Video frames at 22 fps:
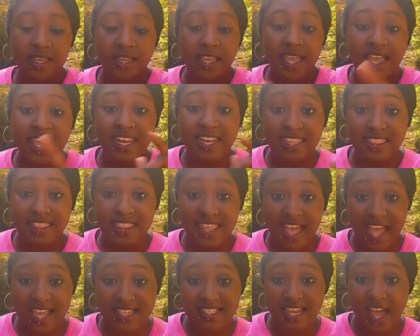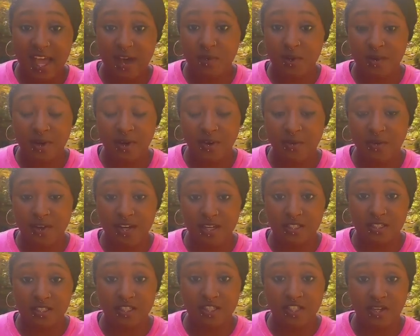And then that's how we're going
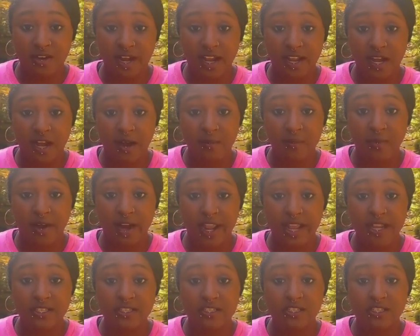to train our brains to